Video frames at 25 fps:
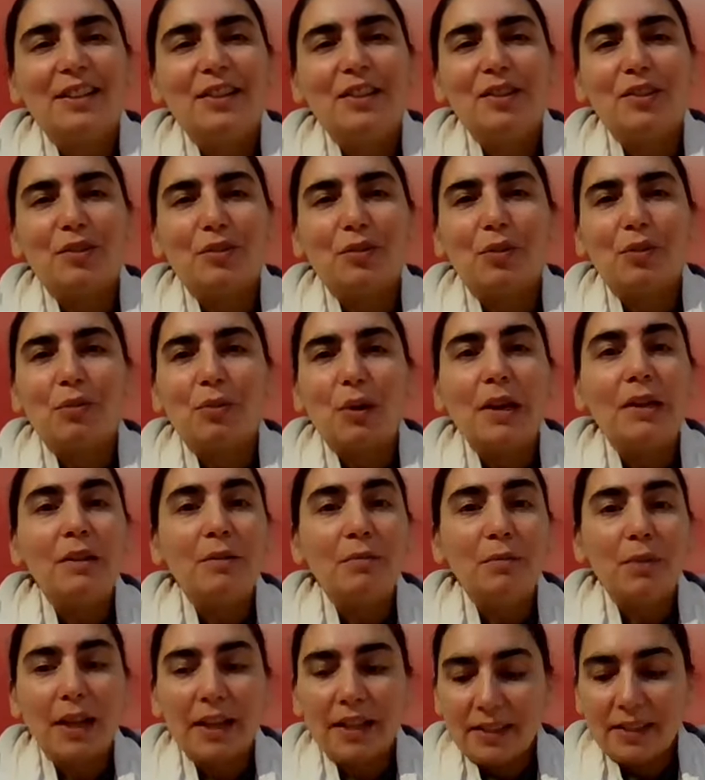you know,
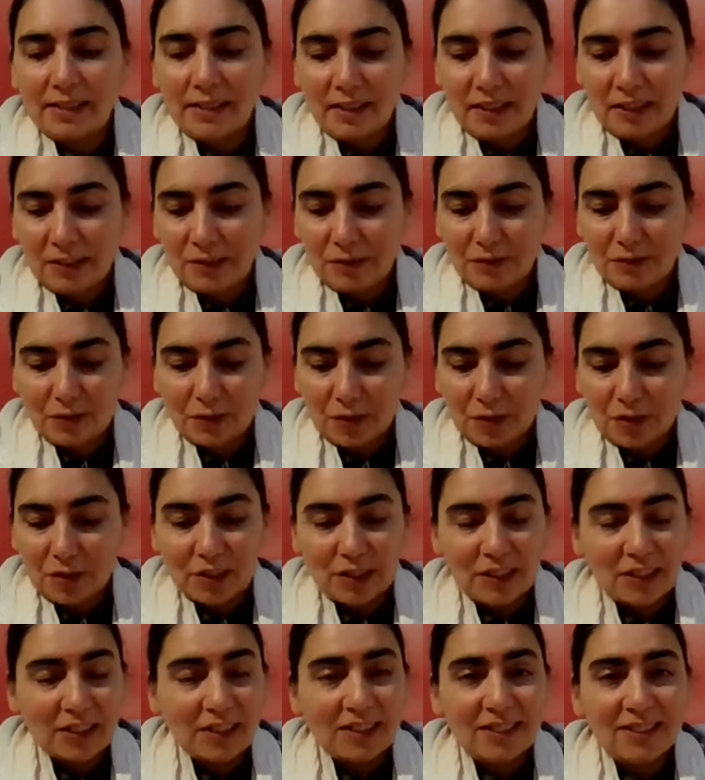one blessing
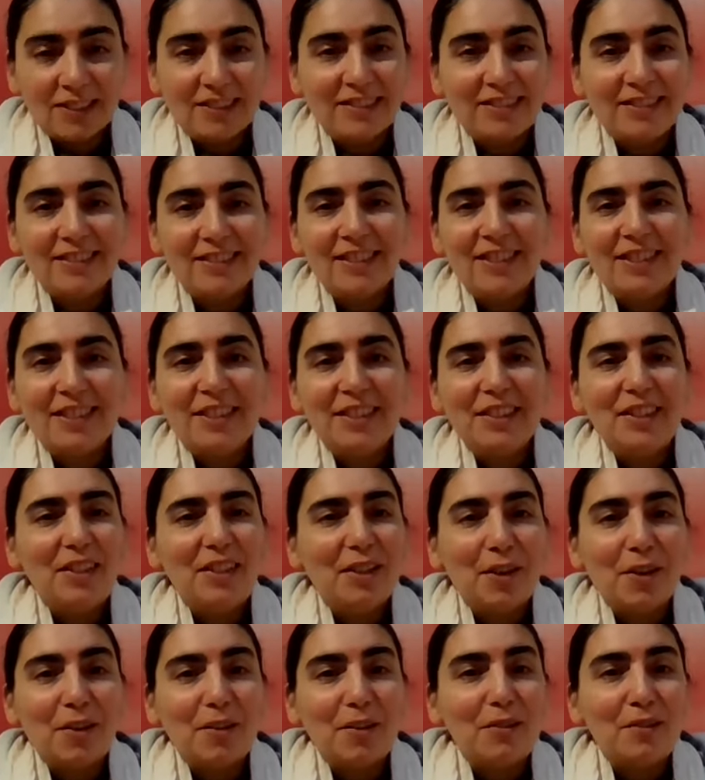for,
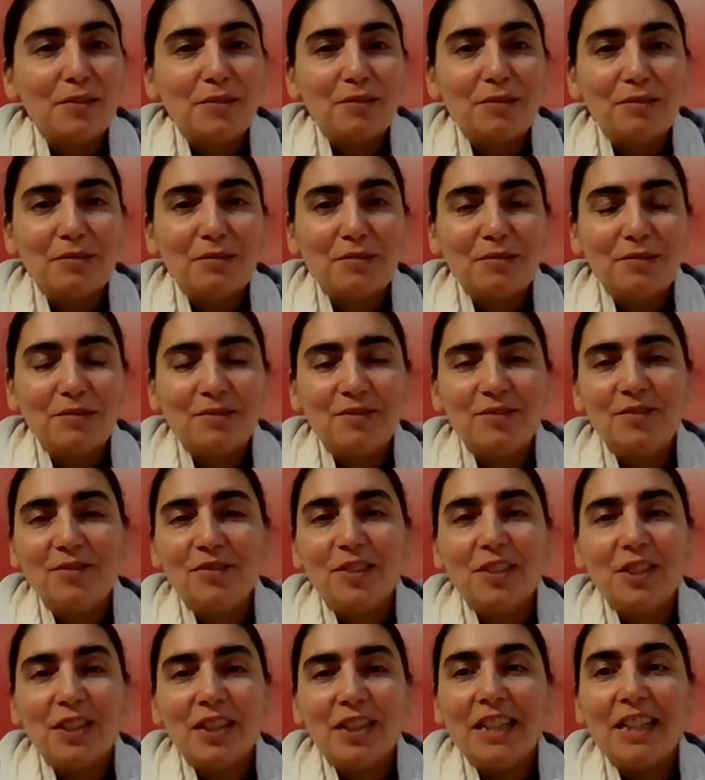you know,
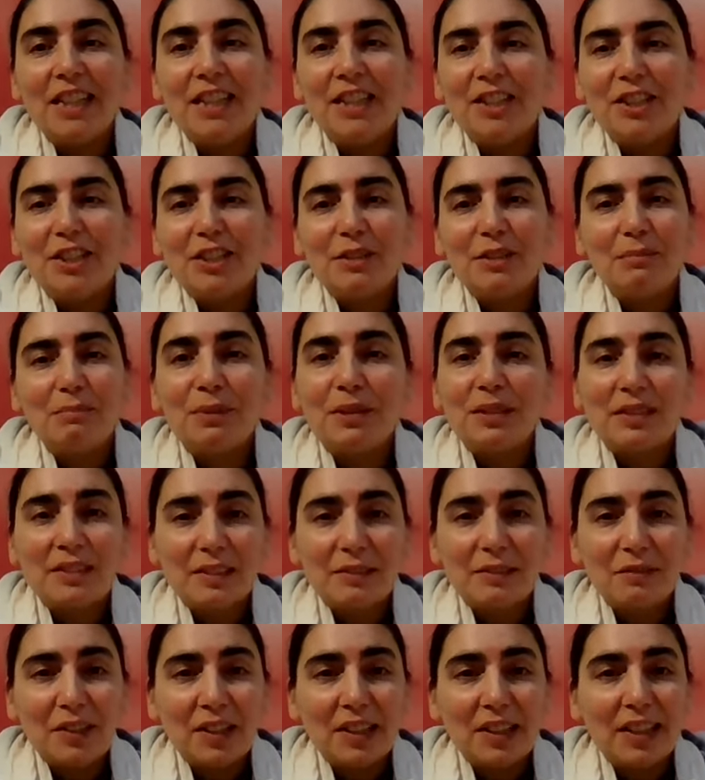for each
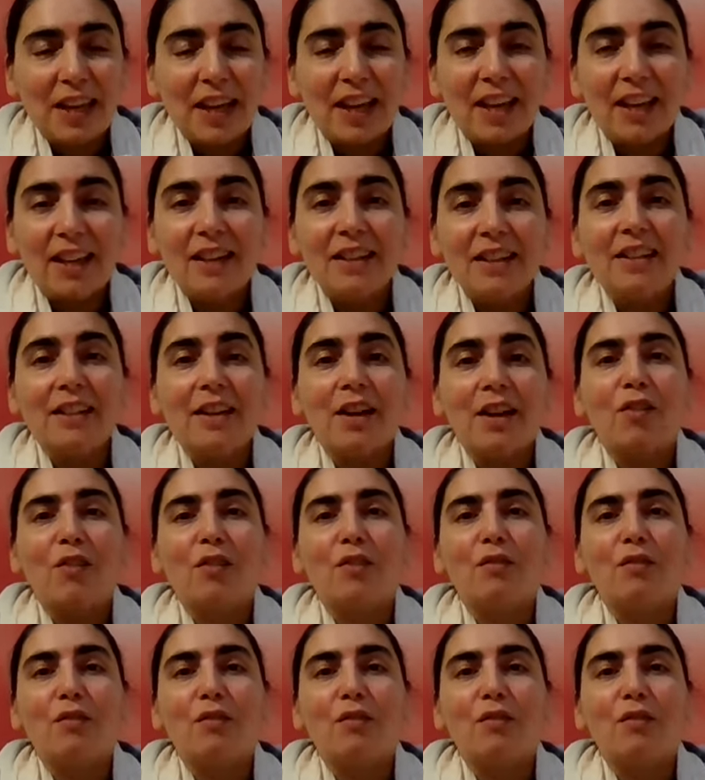specific area